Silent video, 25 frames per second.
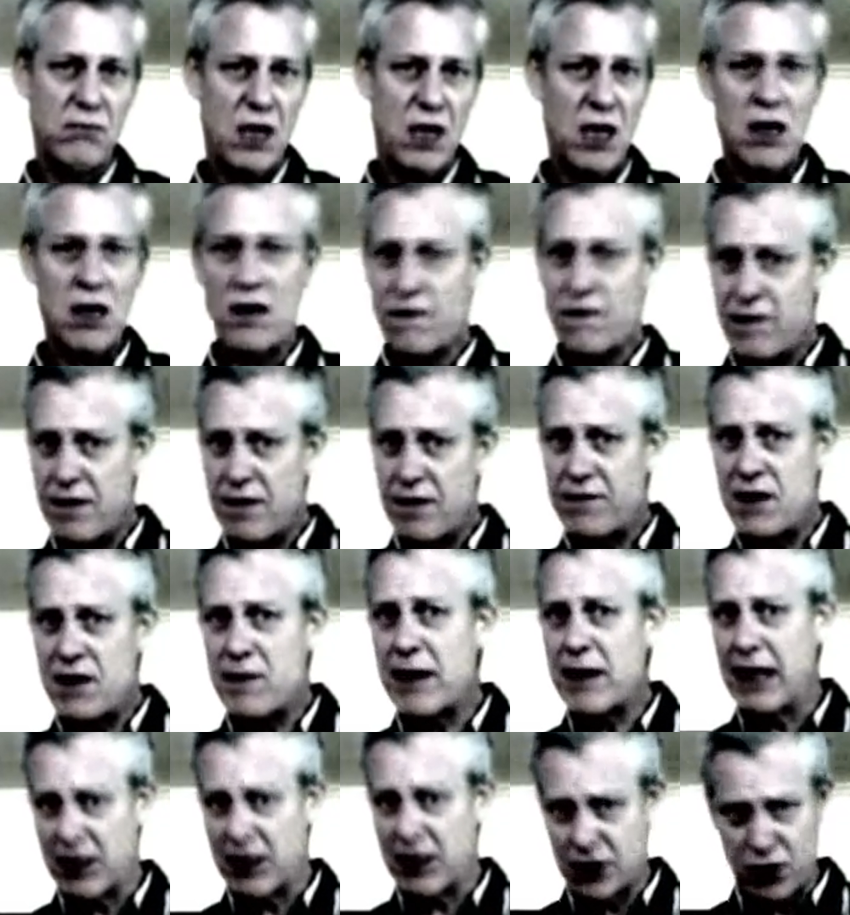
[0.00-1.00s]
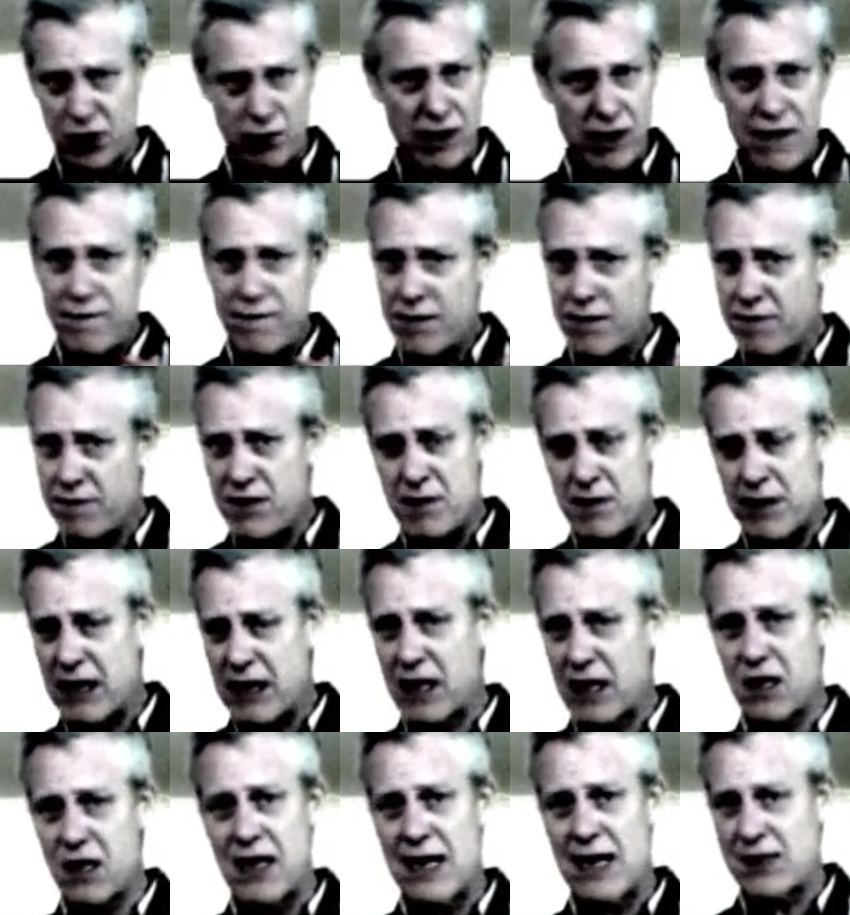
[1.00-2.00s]
150 minutes, 3
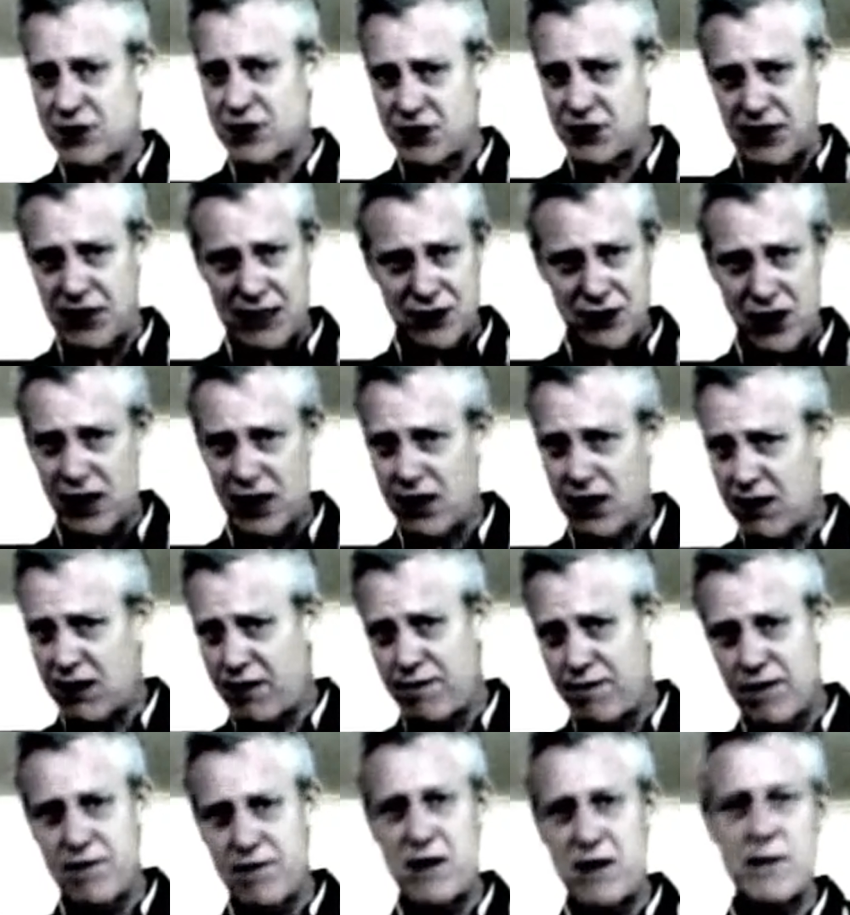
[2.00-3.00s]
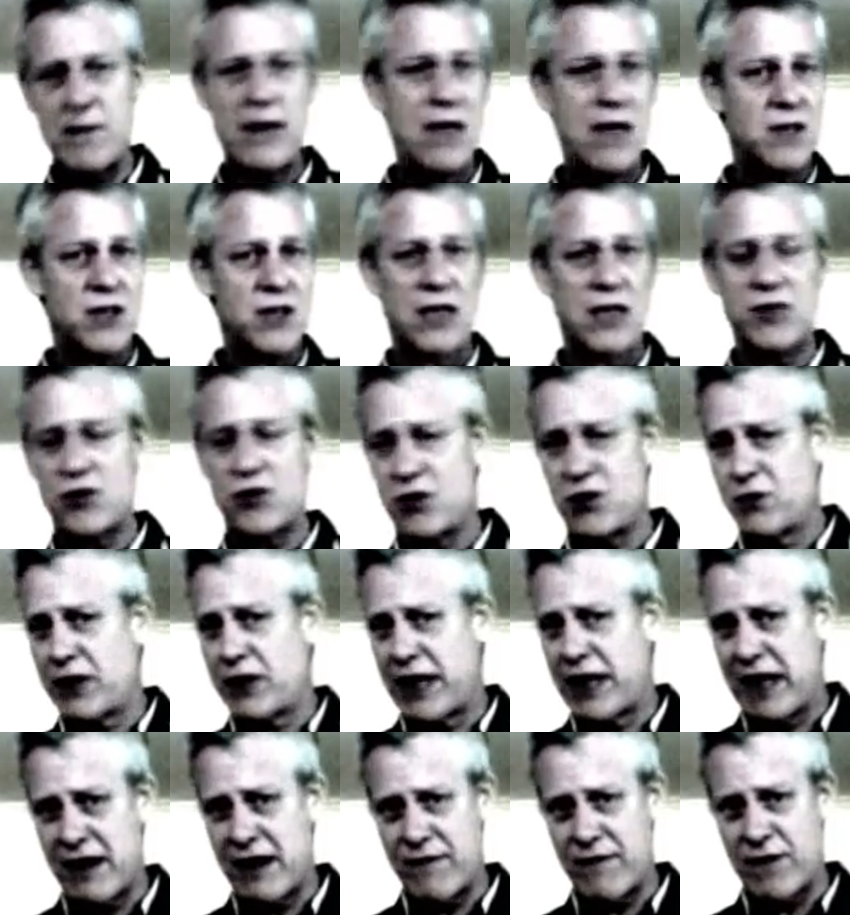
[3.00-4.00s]
50-minute classes. That's 150 minutes. That's
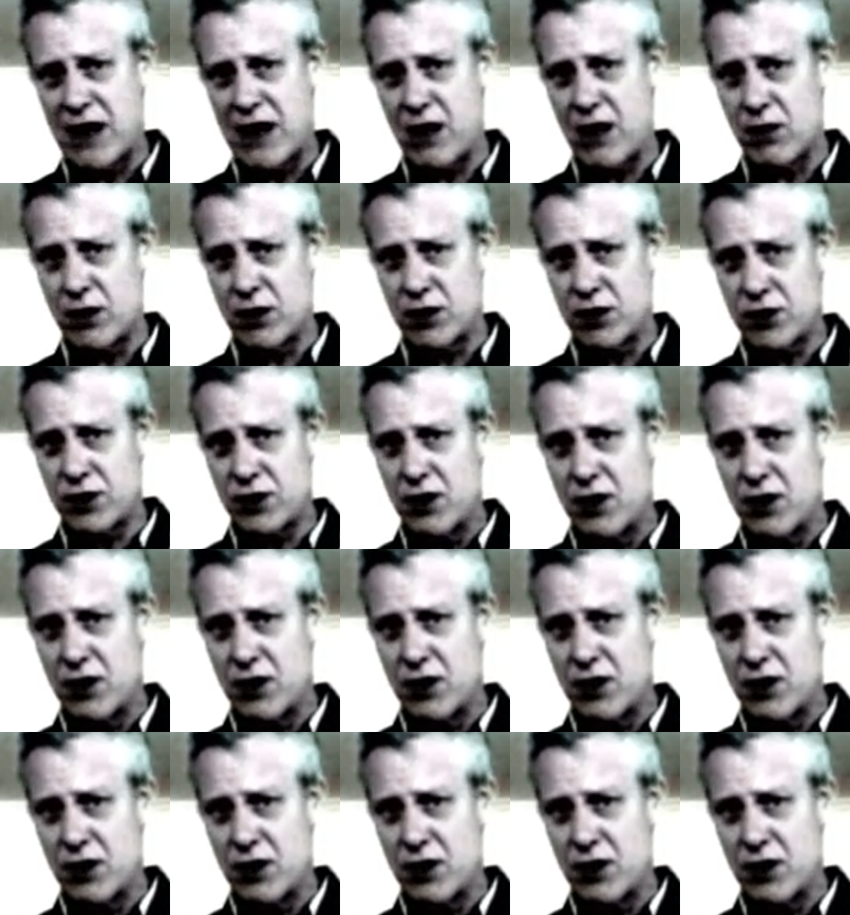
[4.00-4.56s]
2.5 hours.